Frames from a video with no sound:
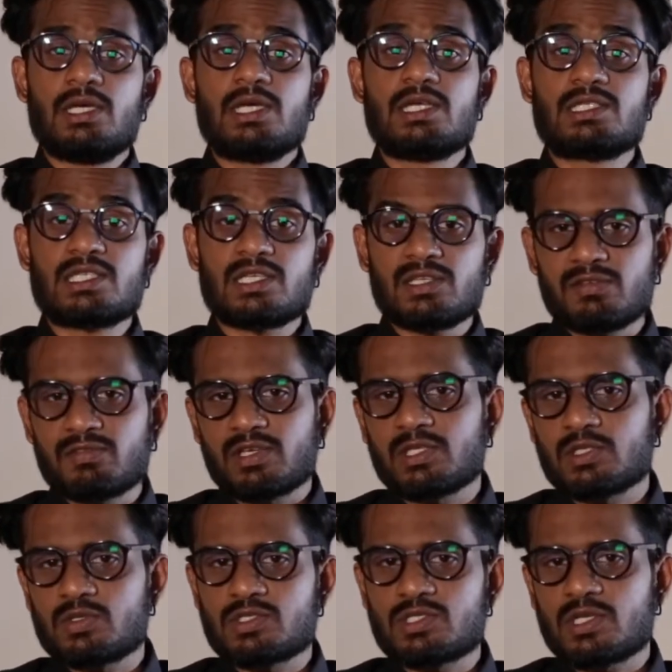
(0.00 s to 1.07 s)
Its
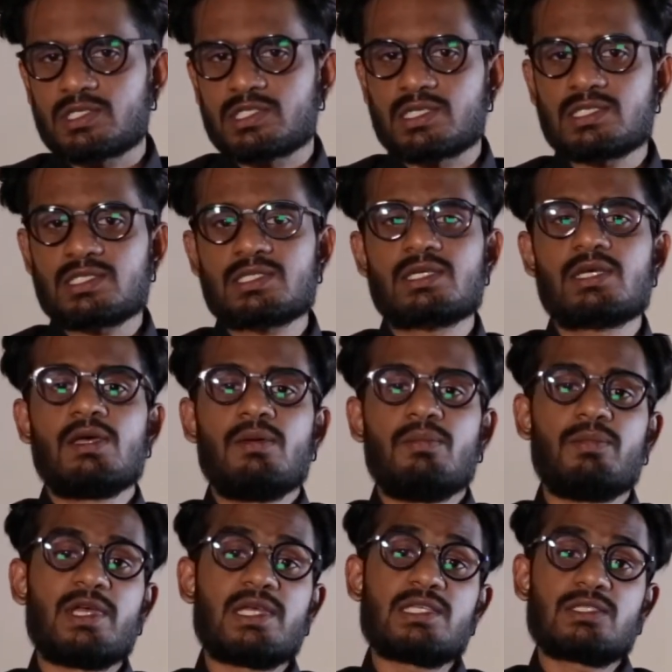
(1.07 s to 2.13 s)
significance on success,
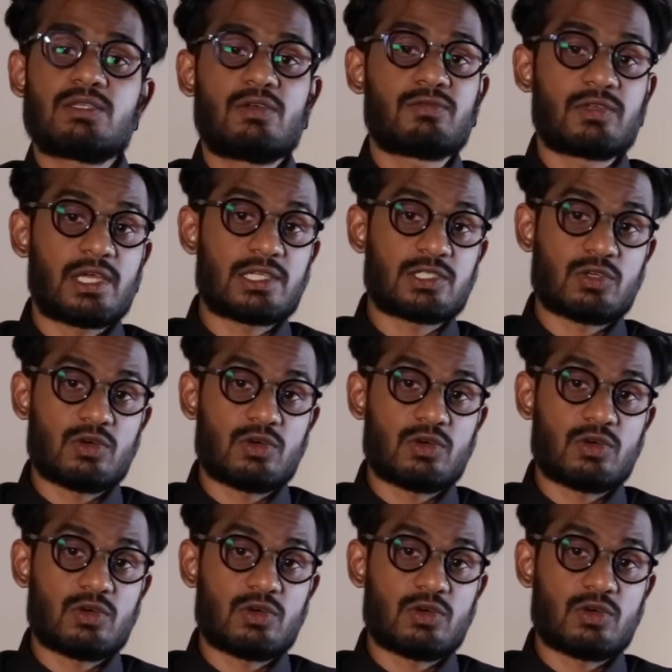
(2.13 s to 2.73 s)
based on the